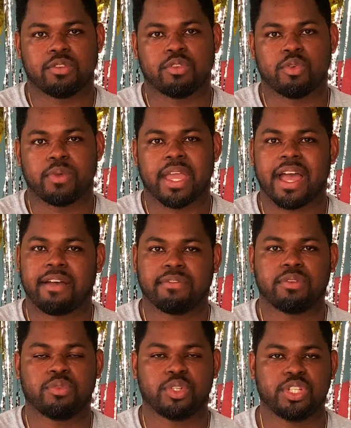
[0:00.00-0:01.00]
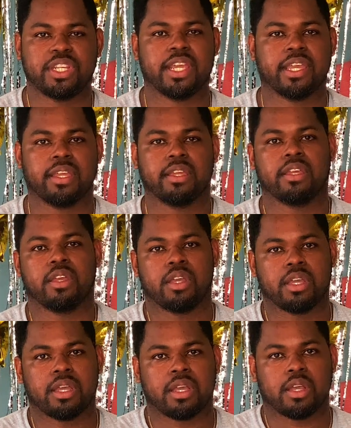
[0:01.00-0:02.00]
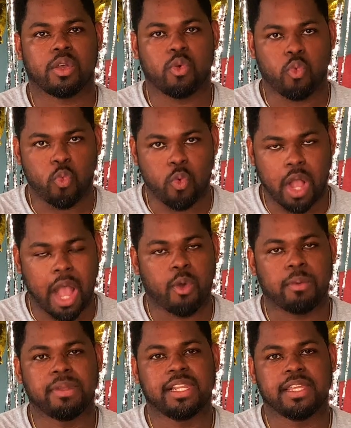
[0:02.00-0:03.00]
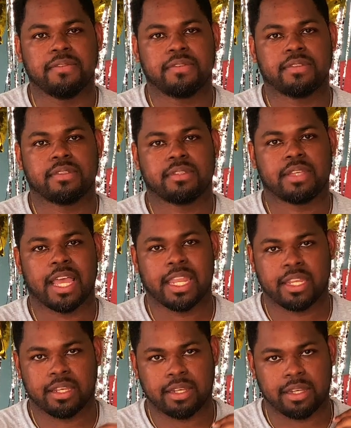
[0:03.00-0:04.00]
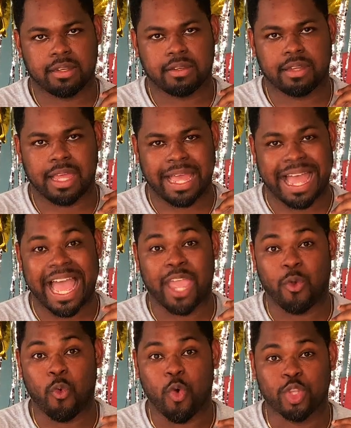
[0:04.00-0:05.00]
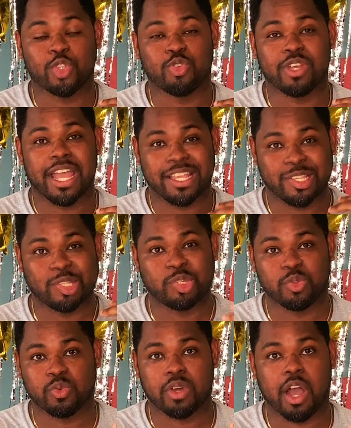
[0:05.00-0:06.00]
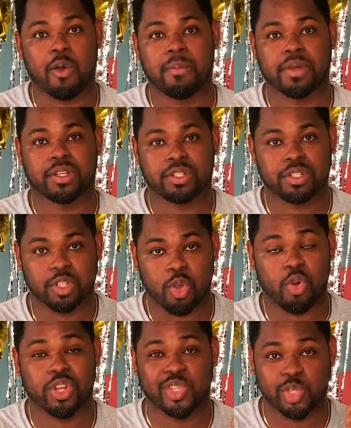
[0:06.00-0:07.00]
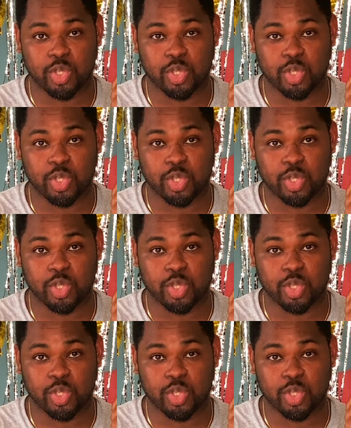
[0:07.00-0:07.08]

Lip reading: you know, we have to share our beliefs, and I want you guys to know how much God is